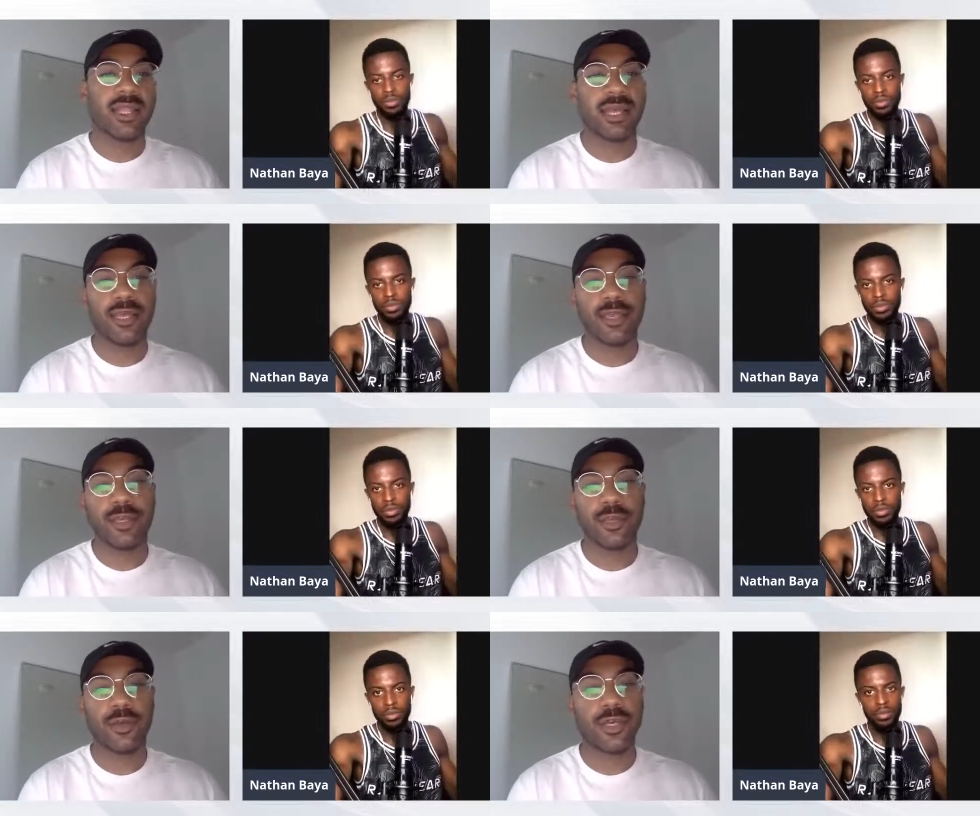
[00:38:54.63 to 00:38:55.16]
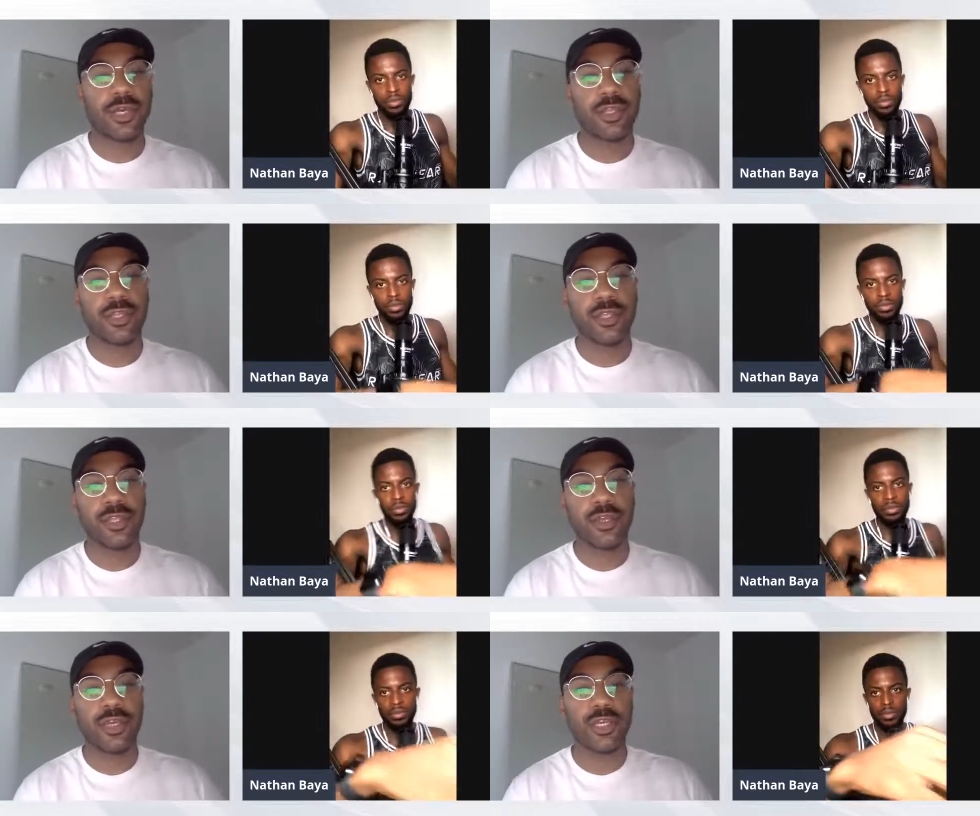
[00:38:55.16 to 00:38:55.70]
Speaker 1: Like you could,
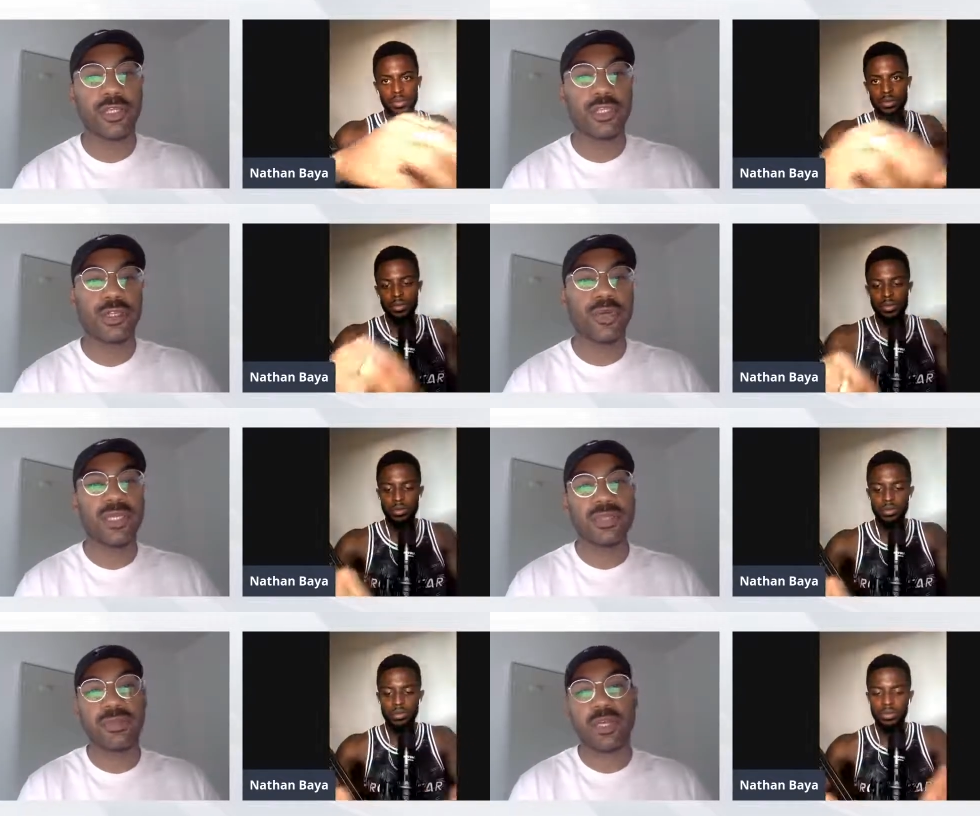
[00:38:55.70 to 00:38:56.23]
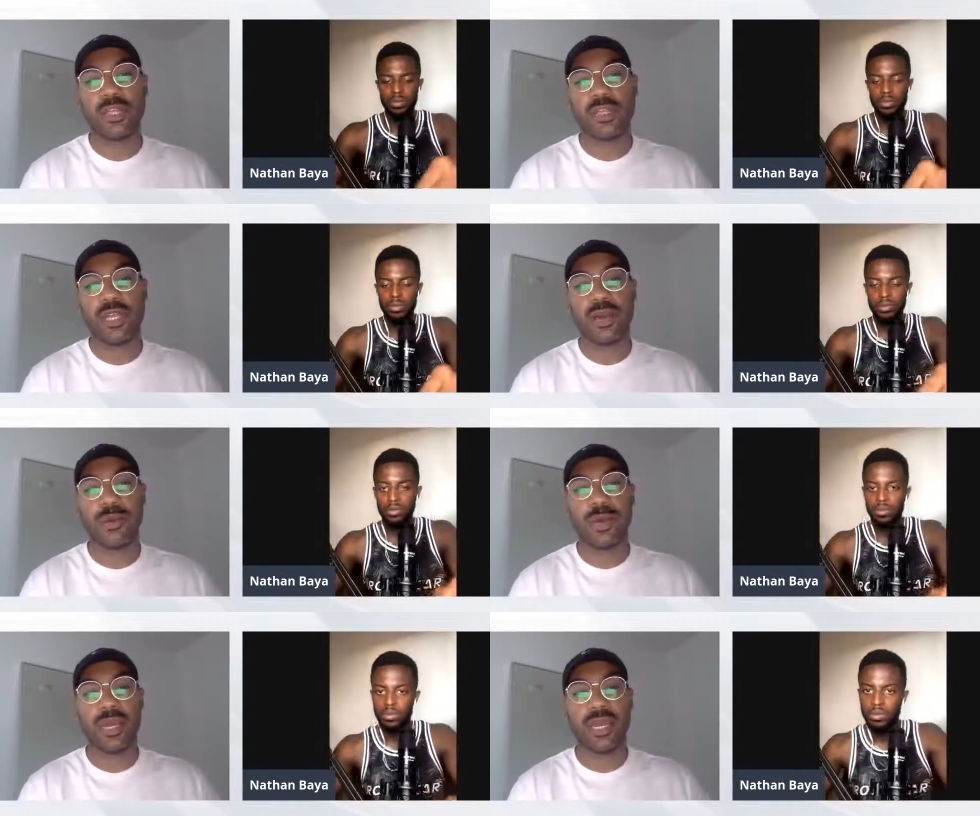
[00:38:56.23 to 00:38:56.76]
mm. you could do as much
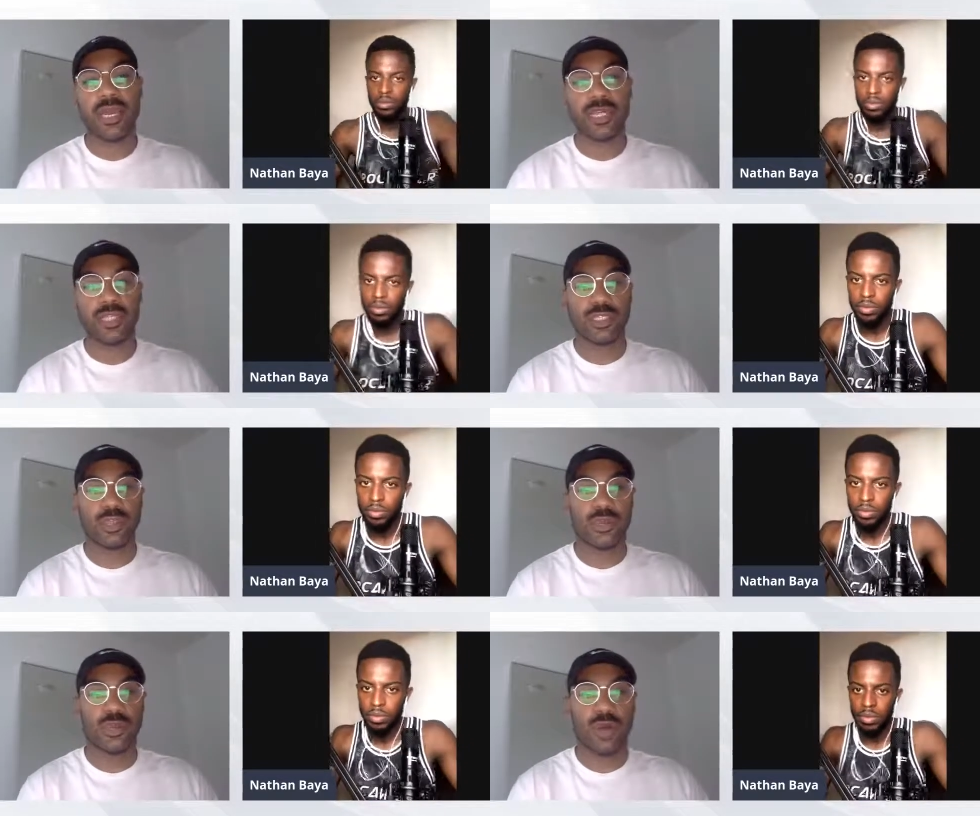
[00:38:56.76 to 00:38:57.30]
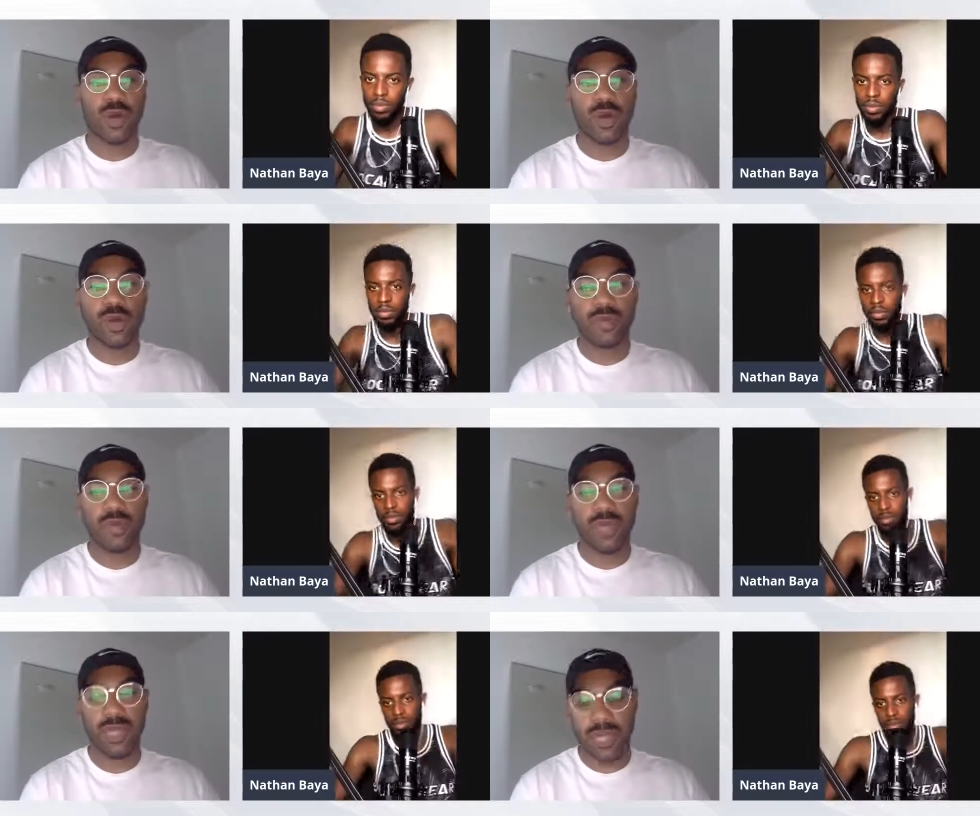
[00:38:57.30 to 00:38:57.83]
networking as you want,
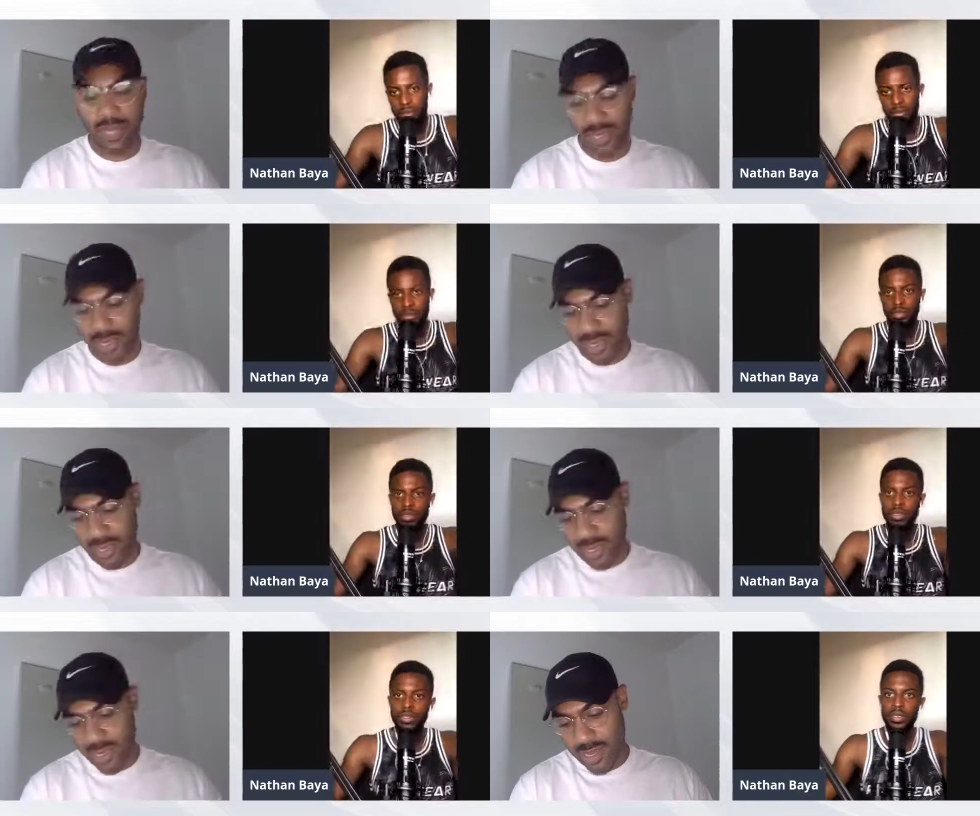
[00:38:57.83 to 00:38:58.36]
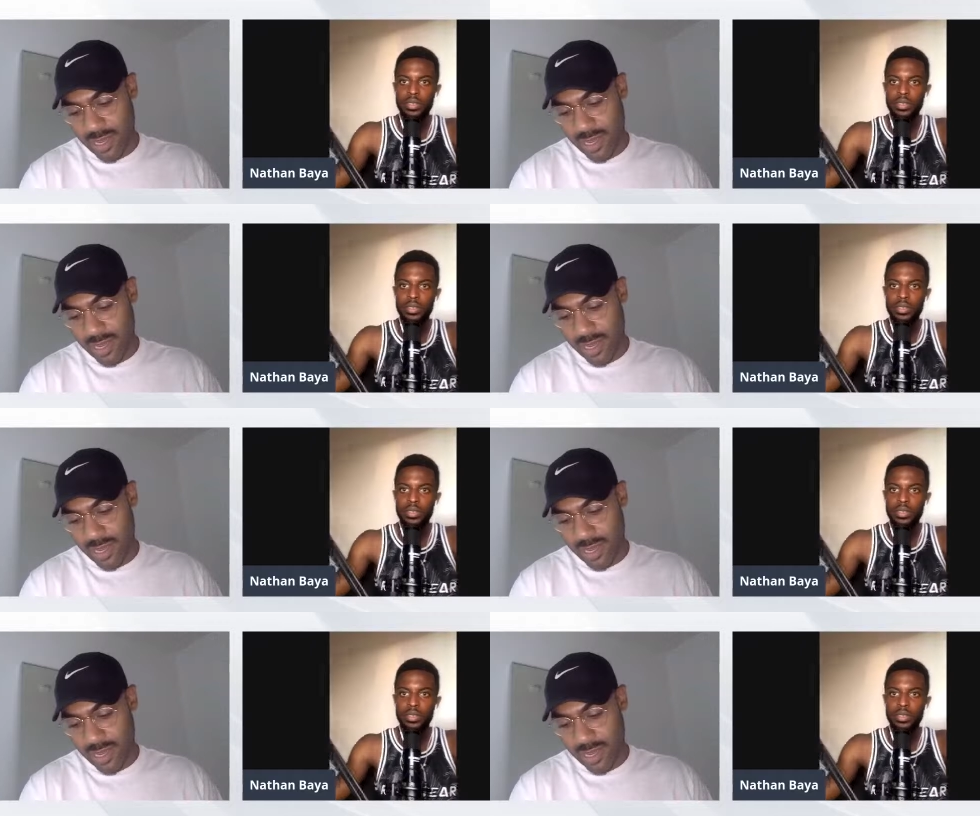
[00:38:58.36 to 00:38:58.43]
but like